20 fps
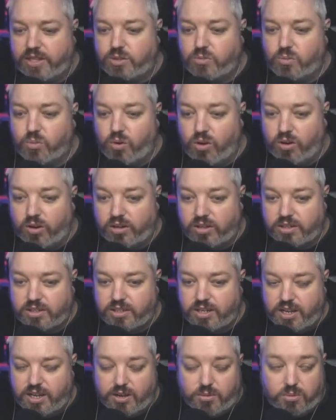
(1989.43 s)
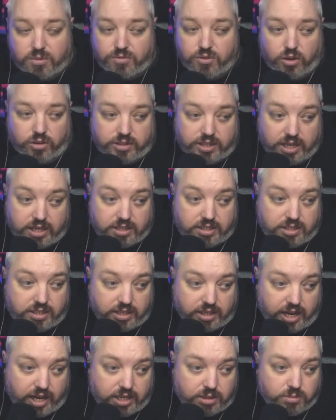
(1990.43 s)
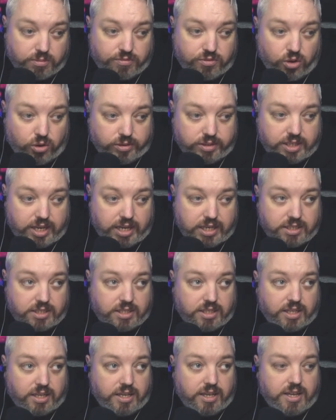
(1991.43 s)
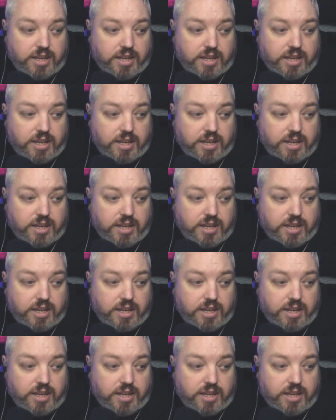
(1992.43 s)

works, we've not tested it, guys. We've not tested it.